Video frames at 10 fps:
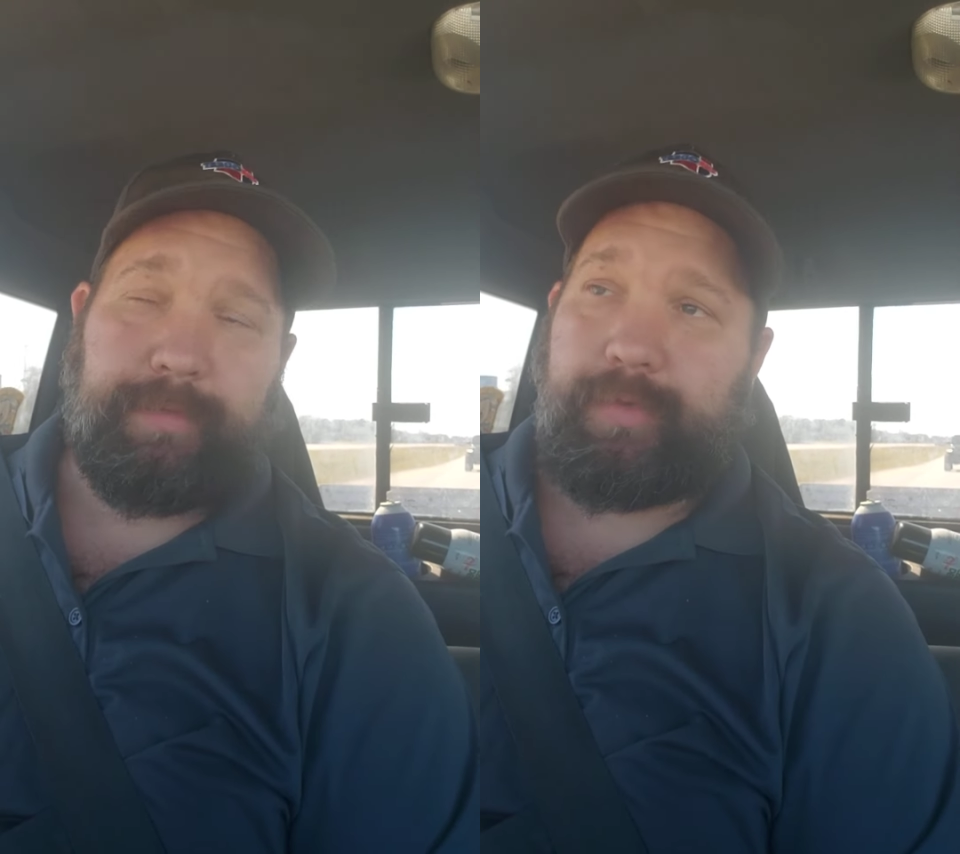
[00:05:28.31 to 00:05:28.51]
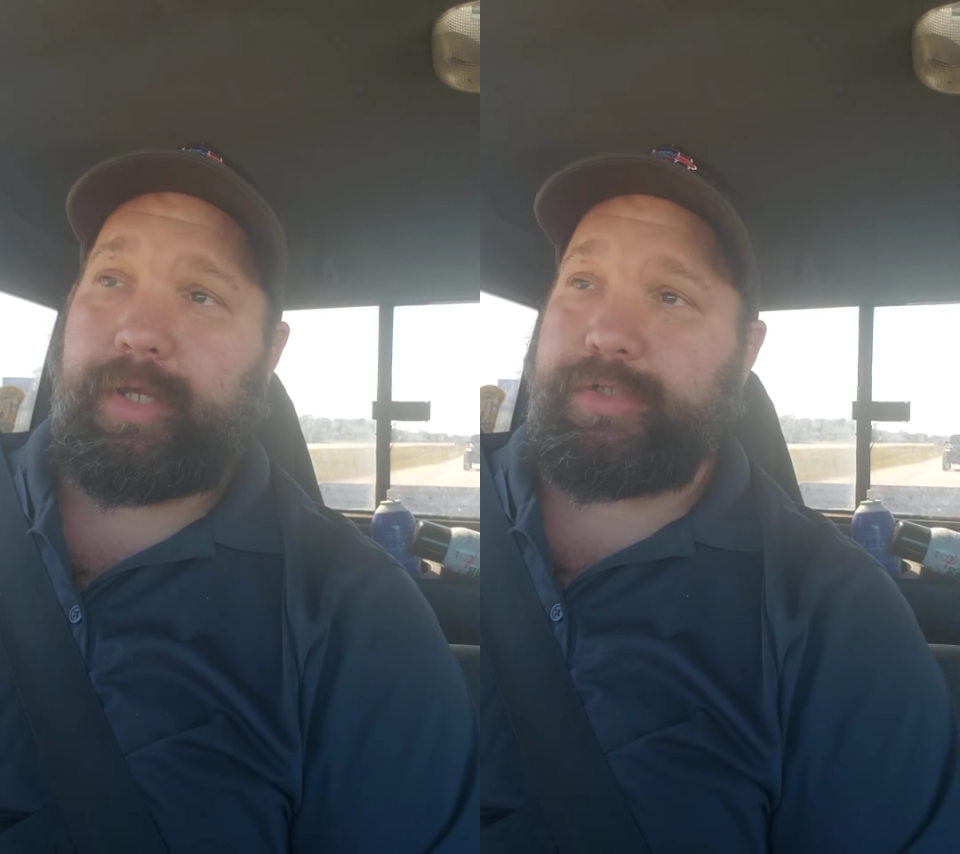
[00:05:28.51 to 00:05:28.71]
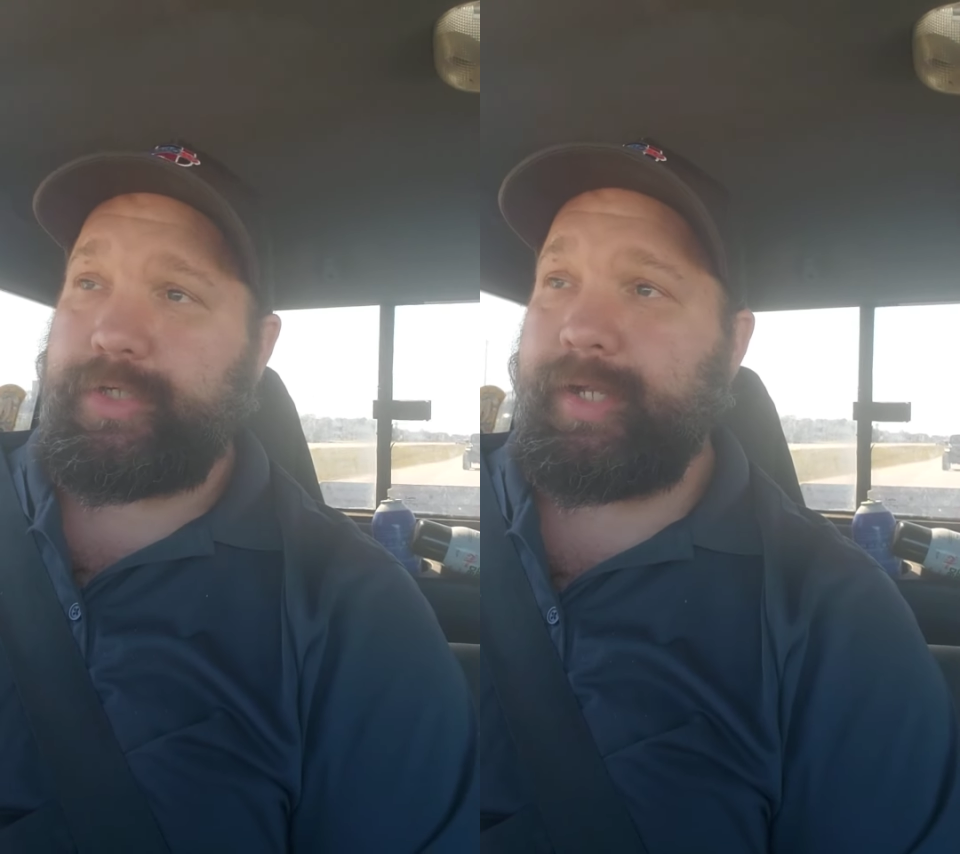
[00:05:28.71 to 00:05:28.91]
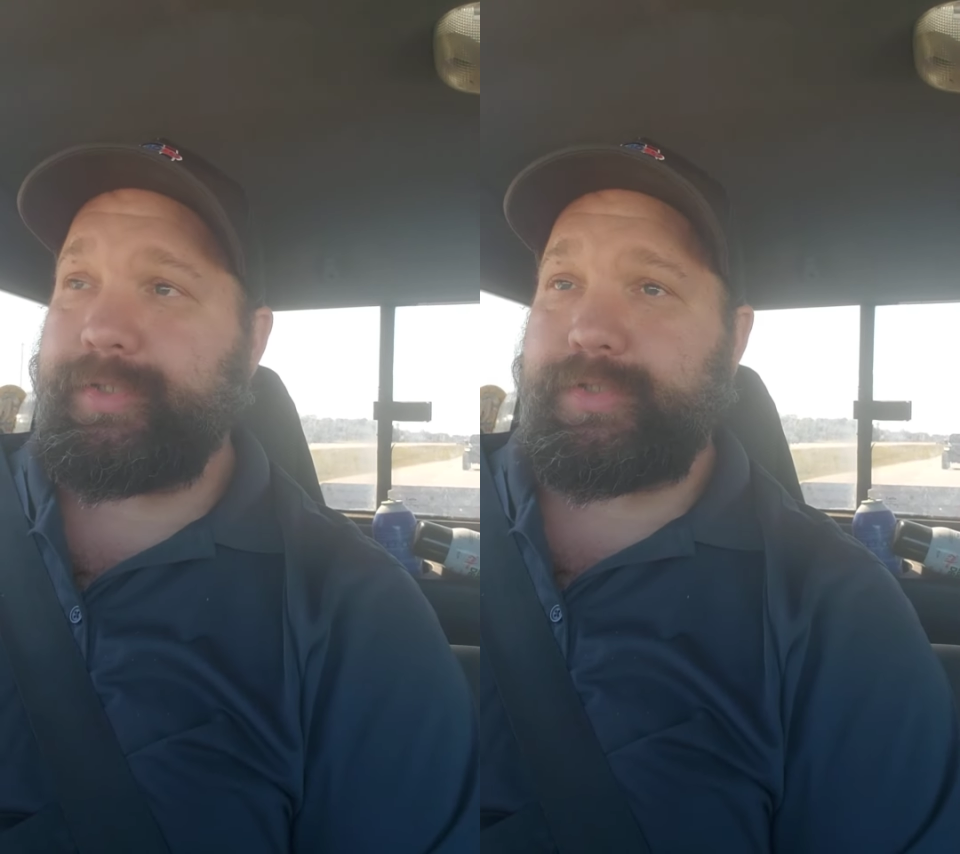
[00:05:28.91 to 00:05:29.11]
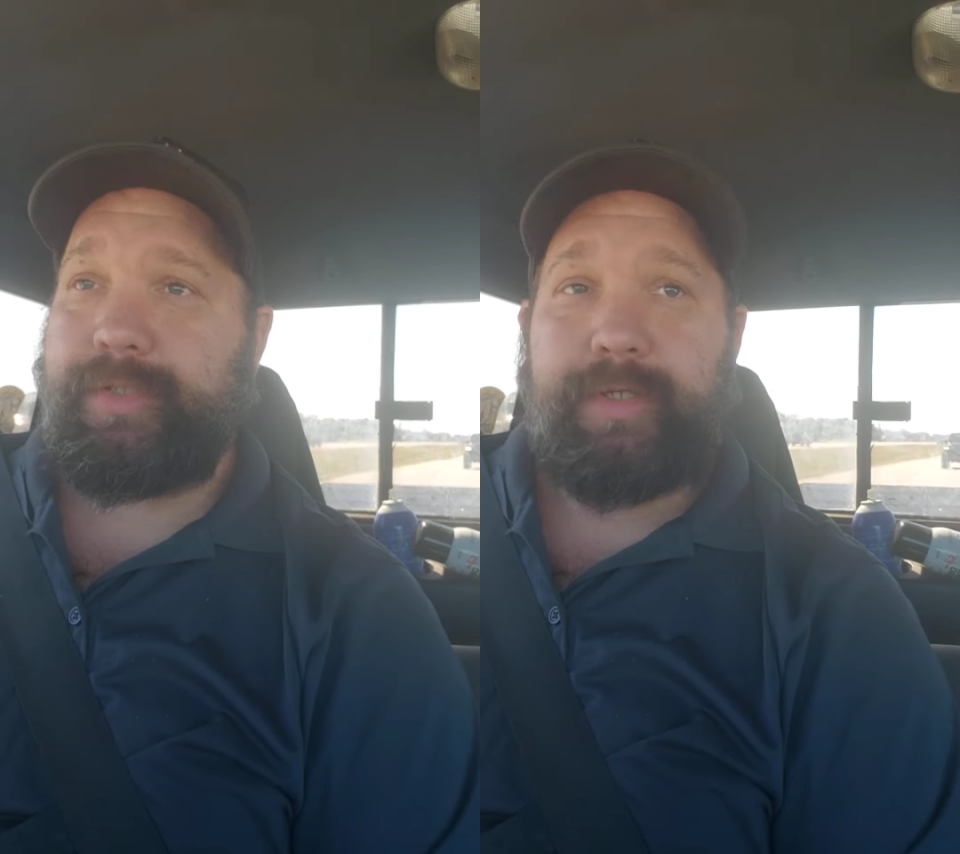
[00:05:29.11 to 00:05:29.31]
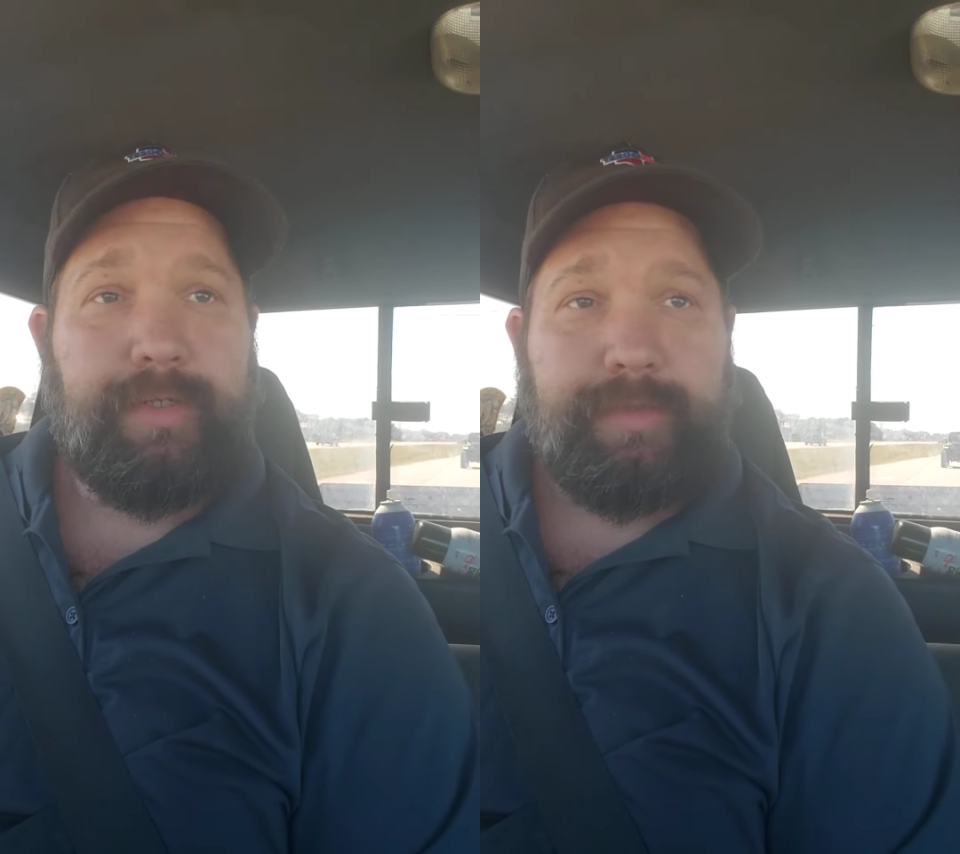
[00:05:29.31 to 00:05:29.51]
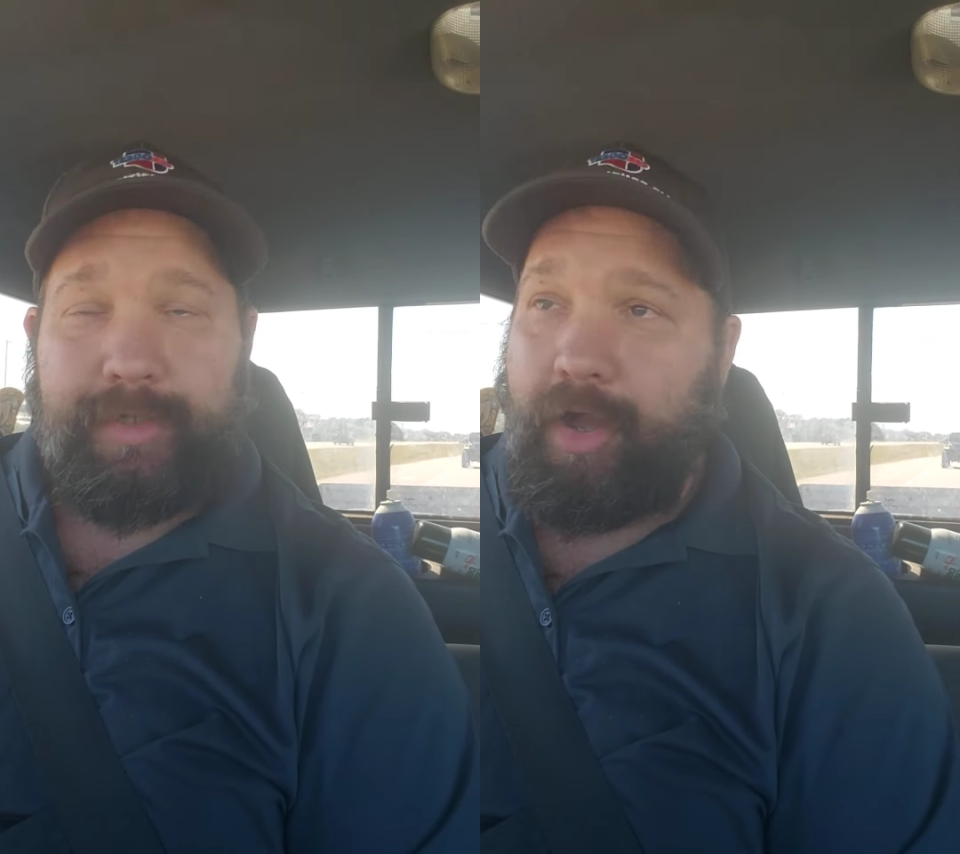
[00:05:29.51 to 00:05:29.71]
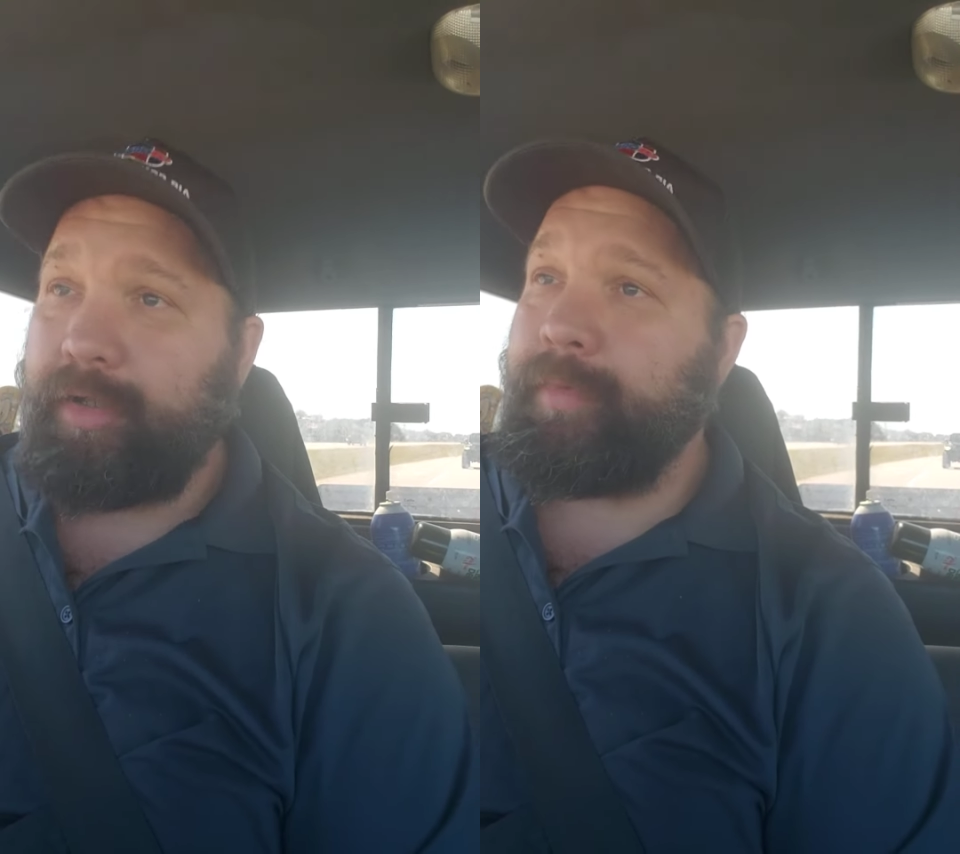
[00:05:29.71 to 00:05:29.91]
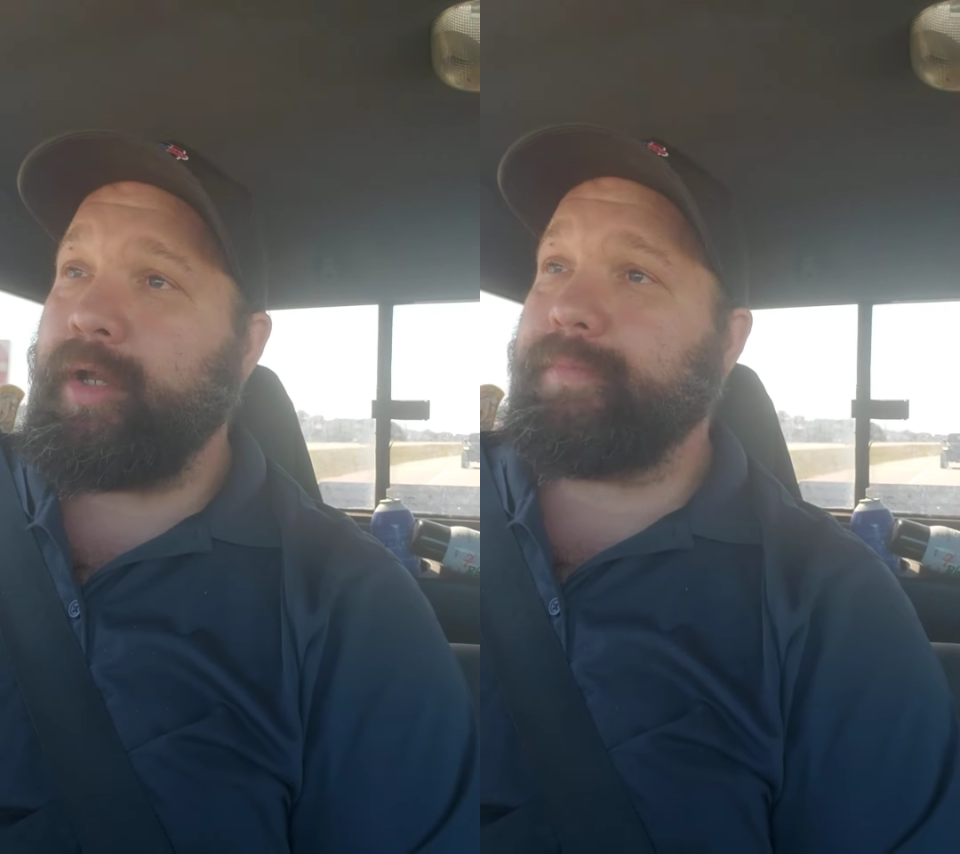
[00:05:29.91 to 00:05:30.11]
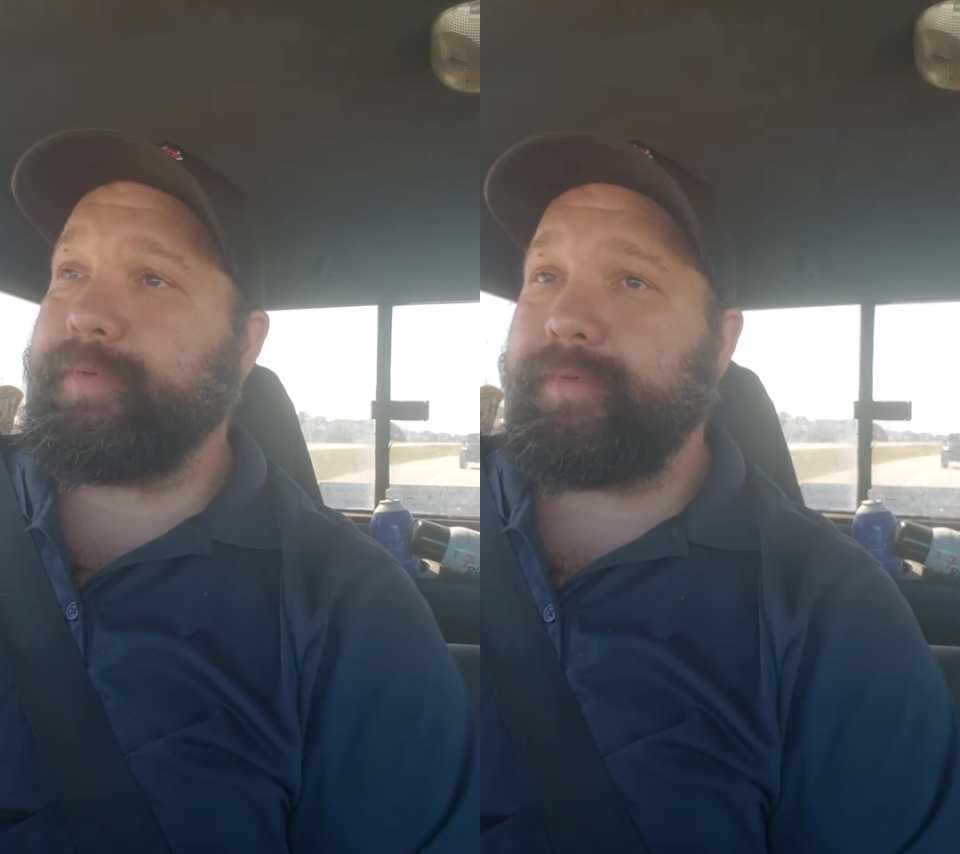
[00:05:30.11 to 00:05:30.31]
If you get a chance, call them up.